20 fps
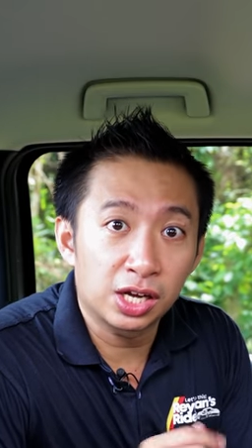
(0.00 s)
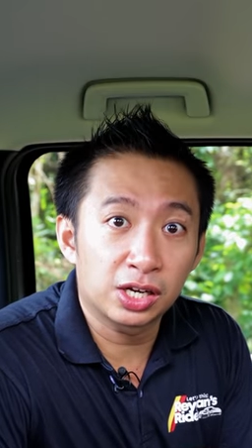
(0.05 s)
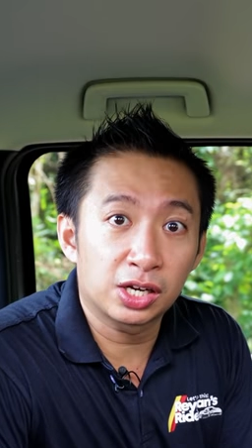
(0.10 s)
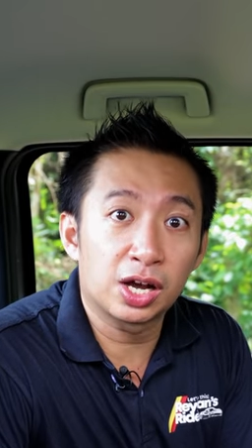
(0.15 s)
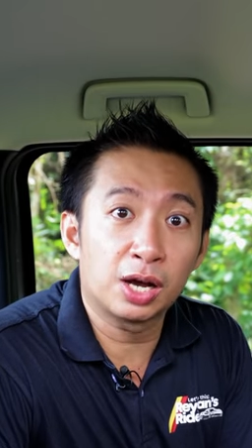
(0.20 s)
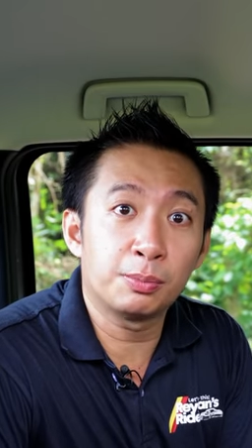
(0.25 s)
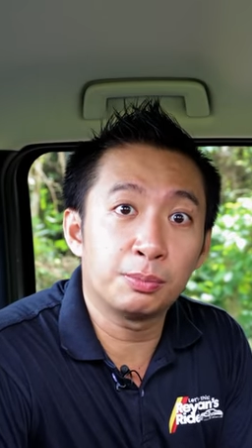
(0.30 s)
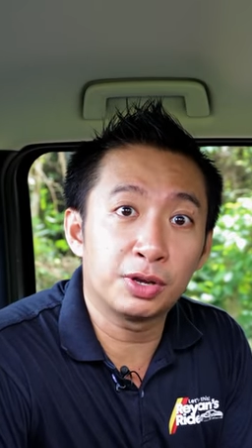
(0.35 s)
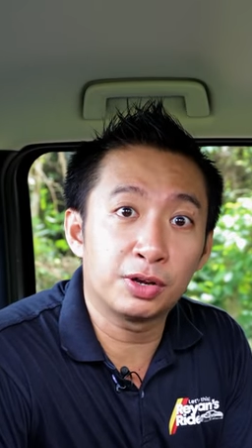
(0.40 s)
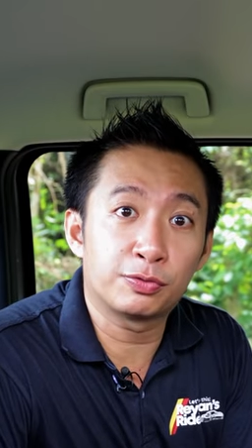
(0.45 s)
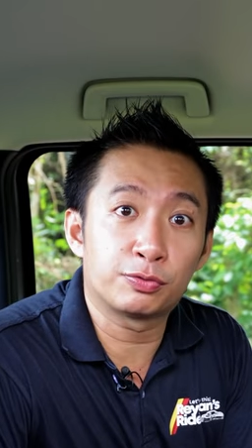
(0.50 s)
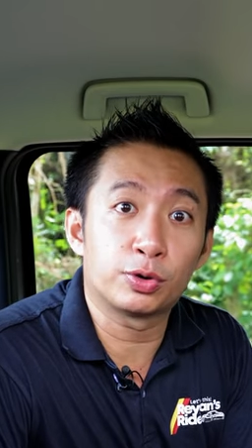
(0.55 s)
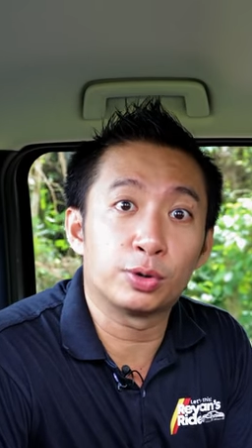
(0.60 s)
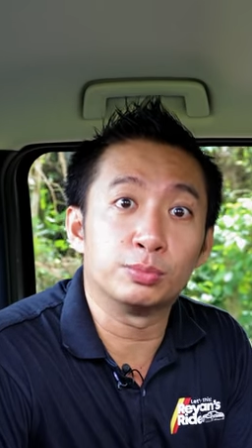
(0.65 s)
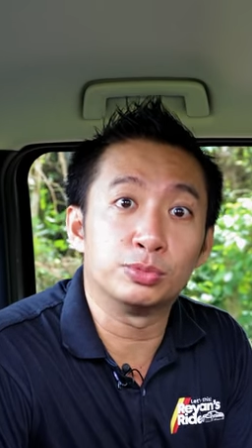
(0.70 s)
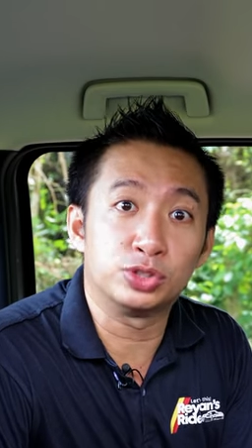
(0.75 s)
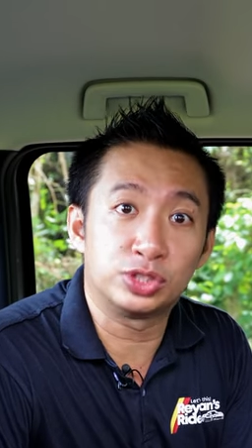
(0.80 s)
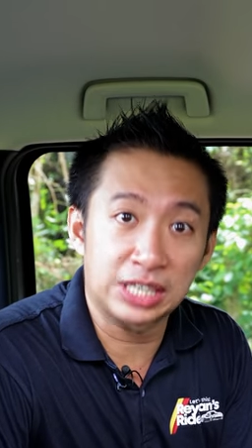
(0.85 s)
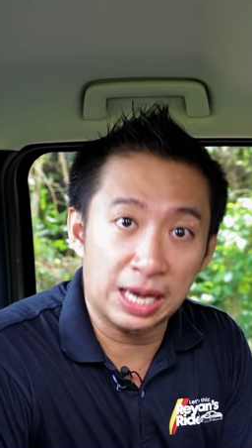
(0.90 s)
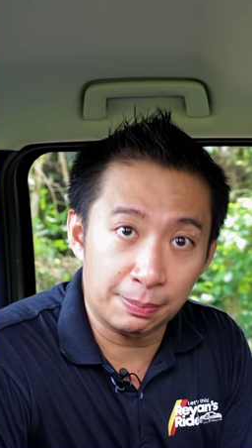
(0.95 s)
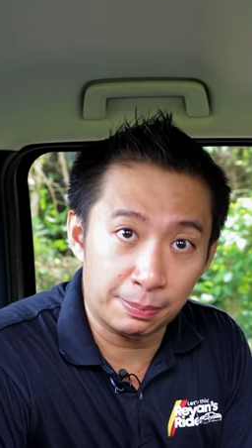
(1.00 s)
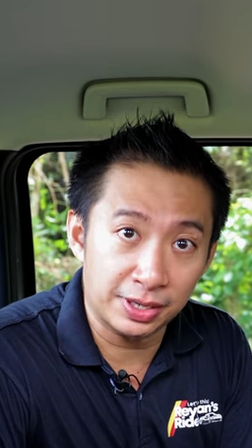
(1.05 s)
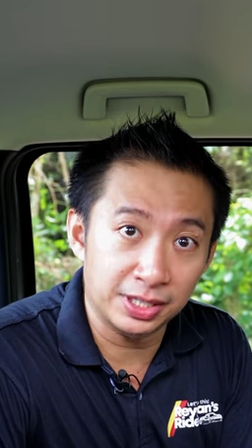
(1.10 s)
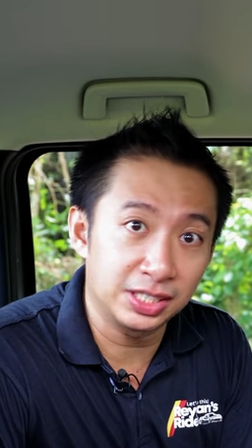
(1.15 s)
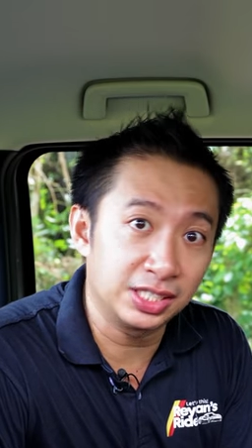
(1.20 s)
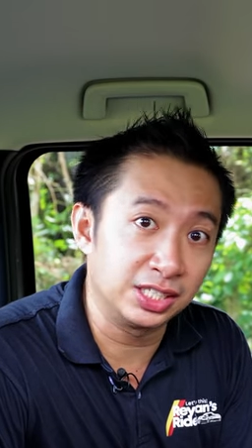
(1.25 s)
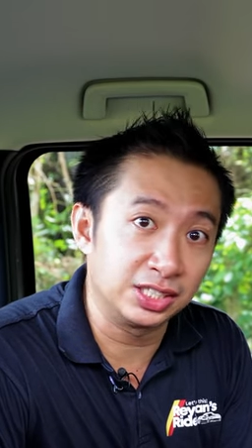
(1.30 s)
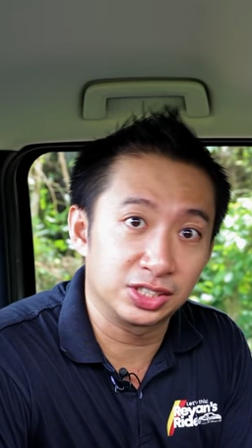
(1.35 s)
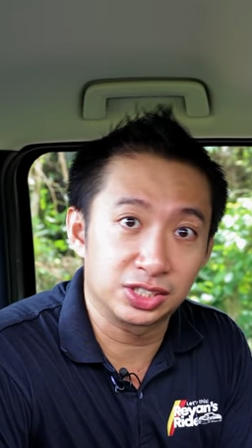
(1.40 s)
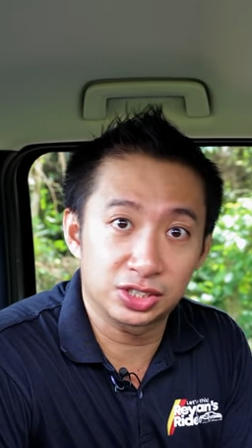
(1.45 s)
coming from
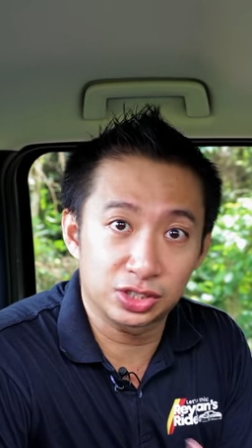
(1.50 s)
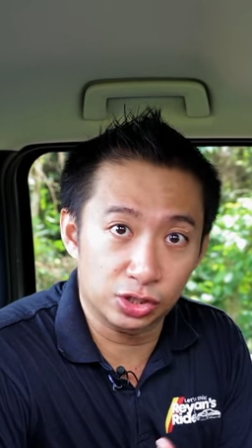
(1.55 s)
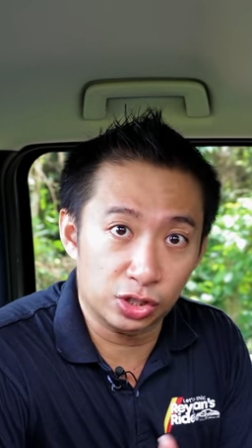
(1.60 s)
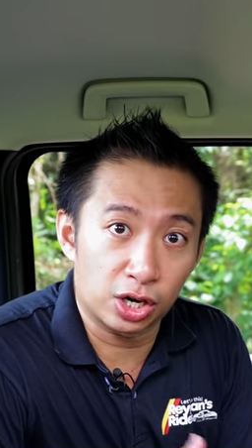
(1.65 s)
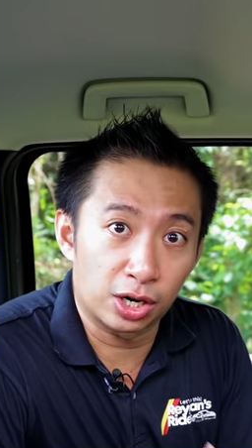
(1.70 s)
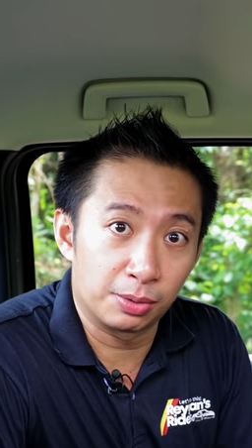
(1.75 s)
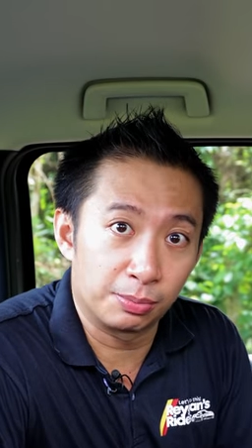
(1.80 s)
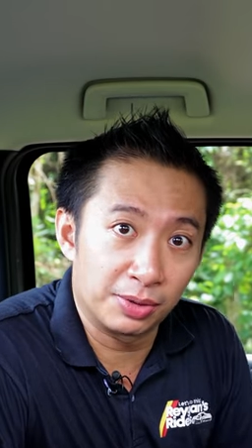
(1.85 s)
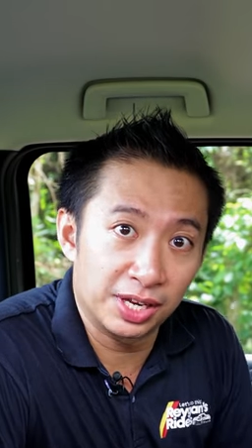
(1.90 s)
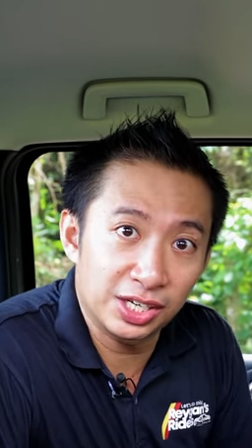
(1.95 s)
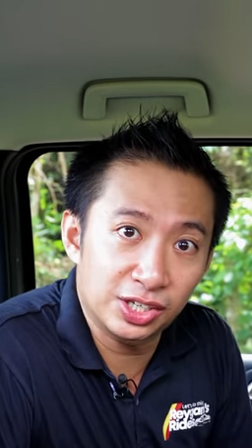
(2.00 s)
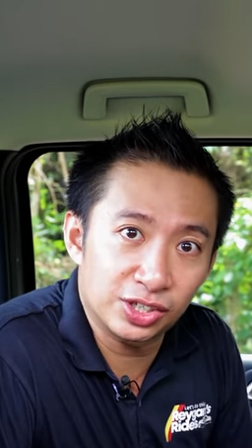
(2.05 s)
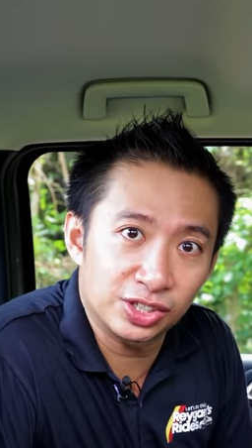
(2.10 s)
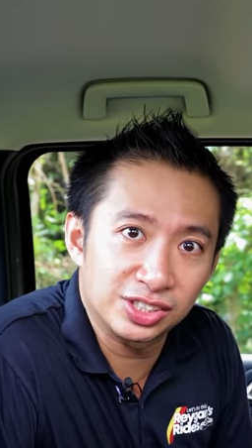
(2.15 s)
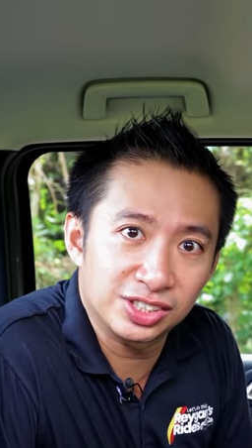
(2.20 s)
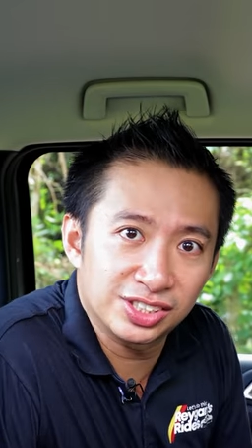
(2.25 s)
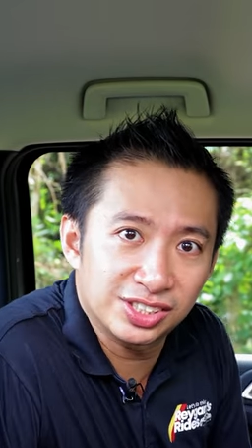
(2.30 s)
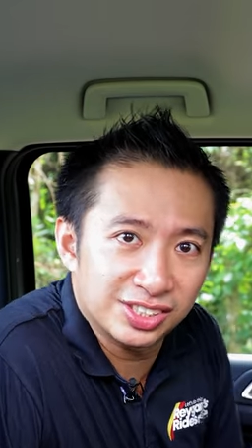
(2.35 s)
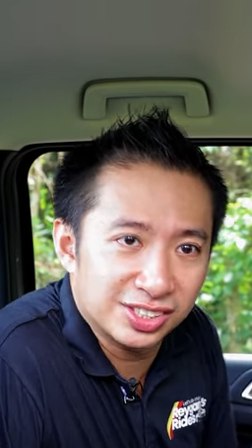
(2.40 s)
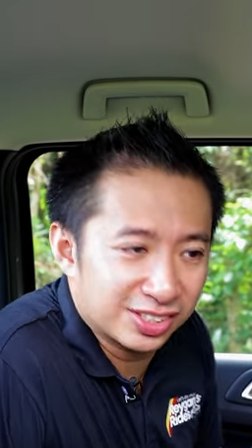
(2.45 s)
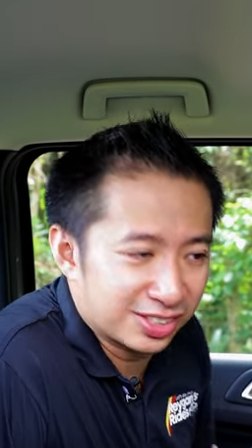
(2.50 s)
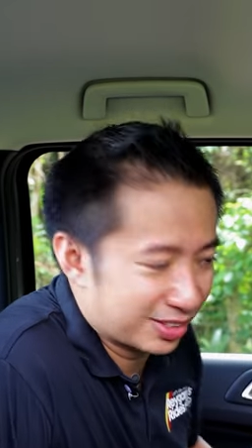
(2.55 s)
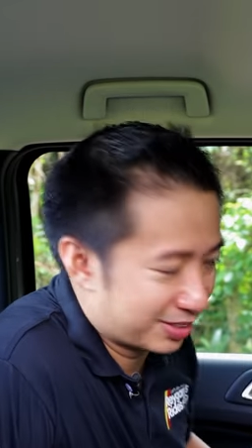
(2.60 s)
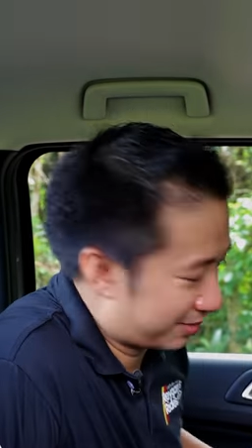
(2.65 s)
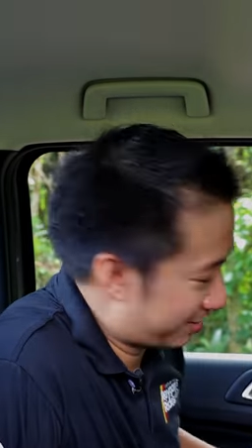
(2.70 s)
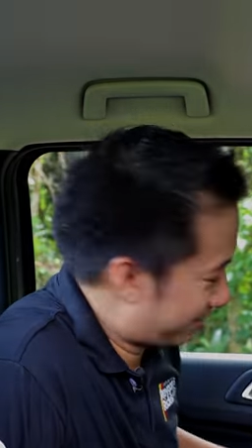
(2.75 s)
Japanese car makers.